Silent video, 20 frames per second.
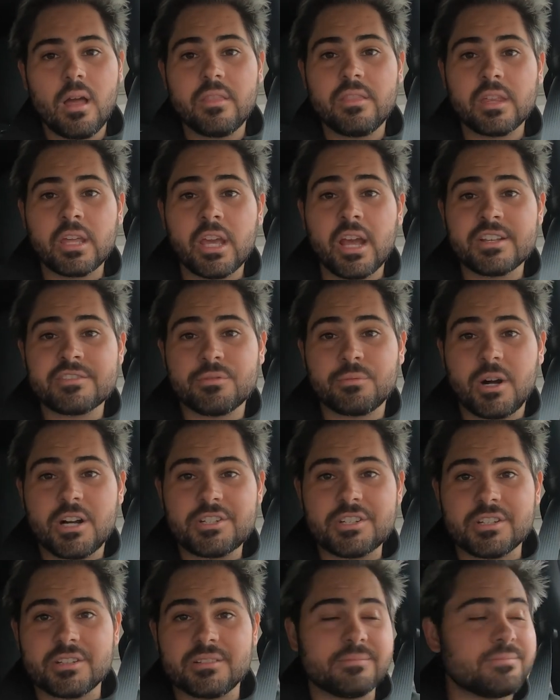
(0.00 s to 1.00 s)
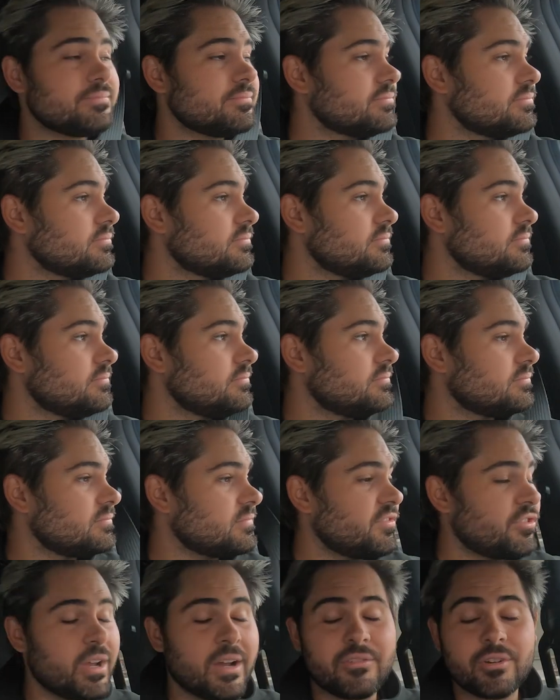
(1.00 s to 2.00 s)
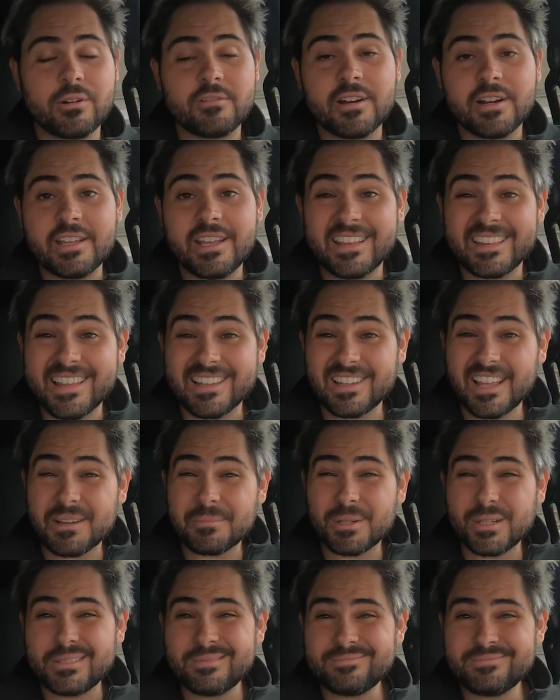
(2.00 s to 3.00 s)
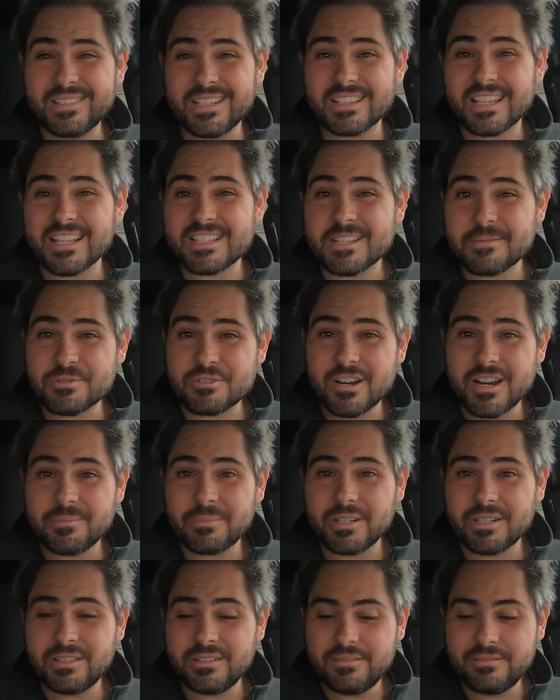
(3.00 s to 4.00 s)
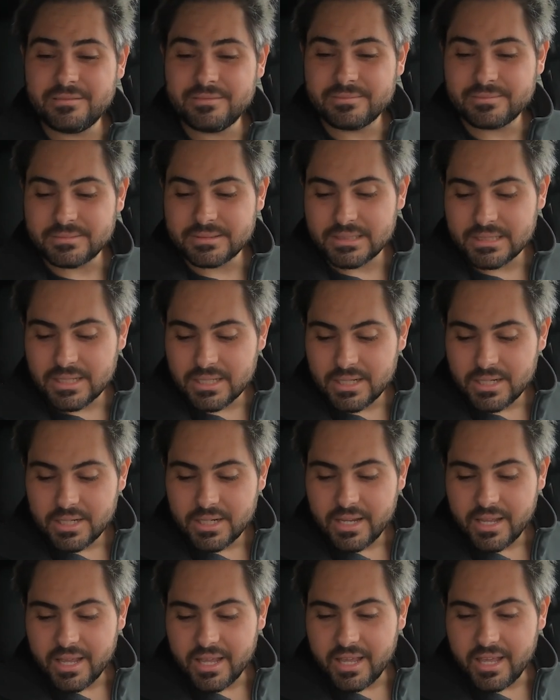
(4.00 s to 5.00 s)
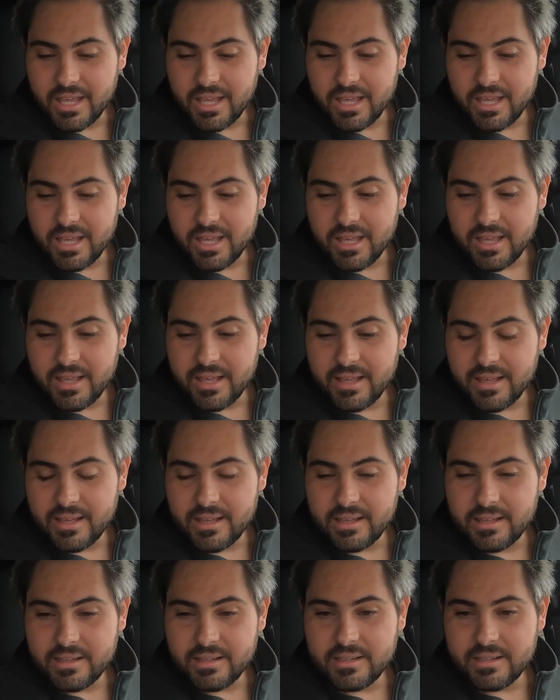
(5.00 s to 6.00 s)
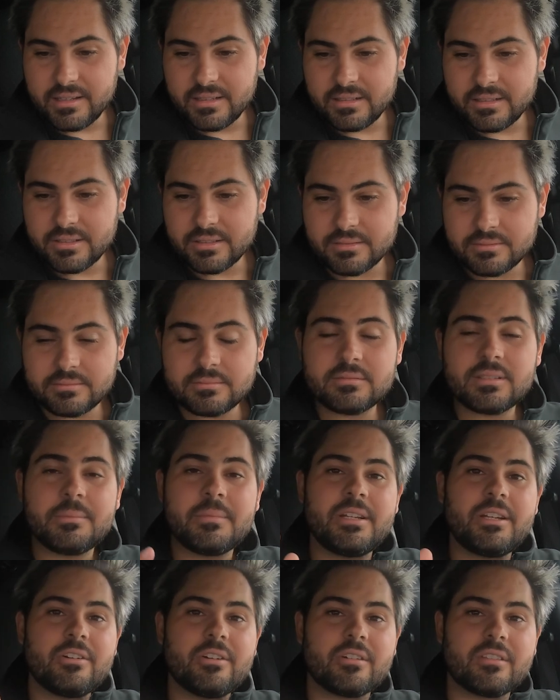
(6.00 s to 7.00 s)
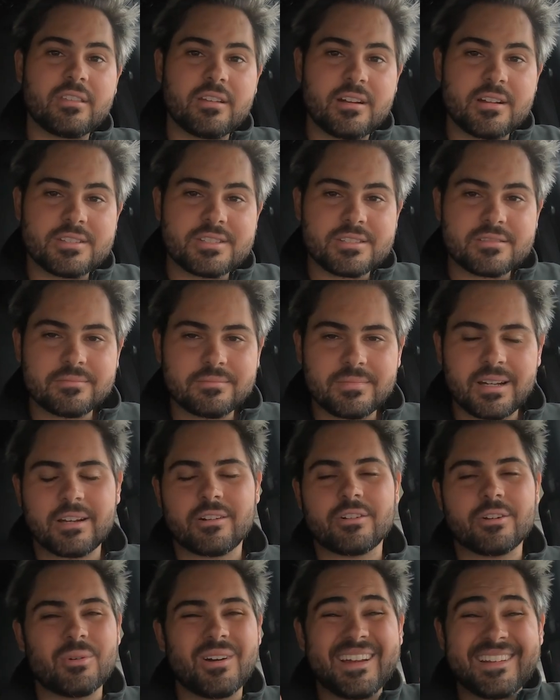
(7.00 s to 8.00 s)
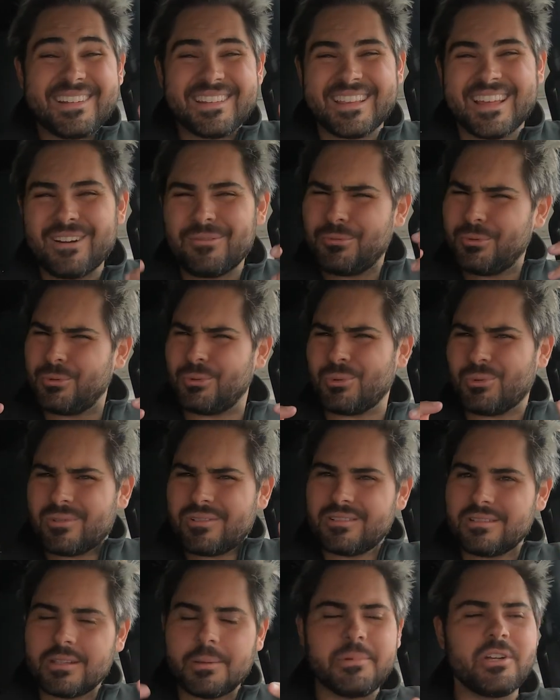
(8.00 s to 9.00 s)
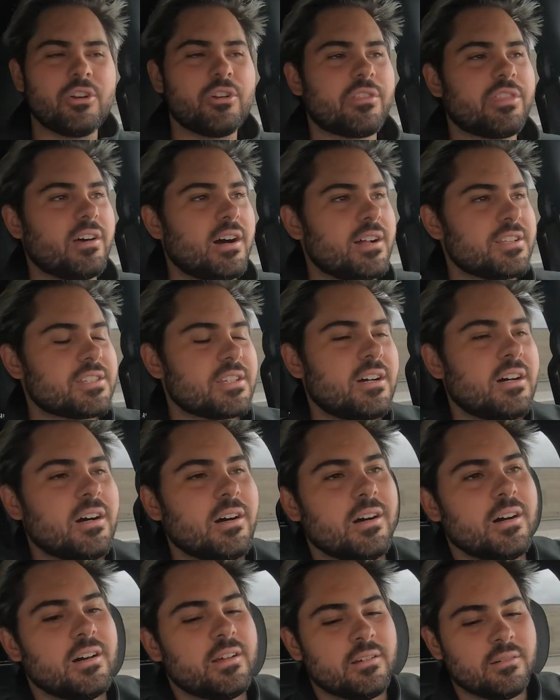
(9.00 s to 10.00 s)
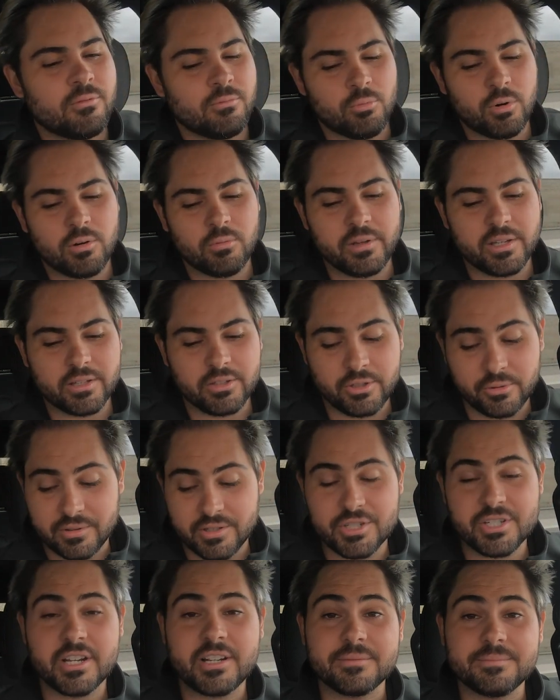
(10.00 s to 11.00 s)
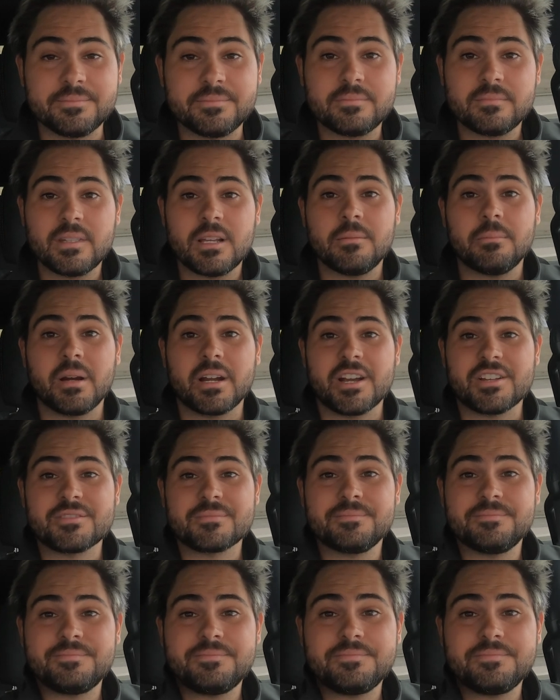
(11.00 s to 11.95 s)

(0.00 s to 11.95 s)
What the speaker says: Thank you guys for watching. If you haven't already, hit that like button, hit that subscribe button, and let me know your thoughts. I don't know why I did that. Ooh. Let me know your thoughts on what we could do with the Jetta. Bye, guys.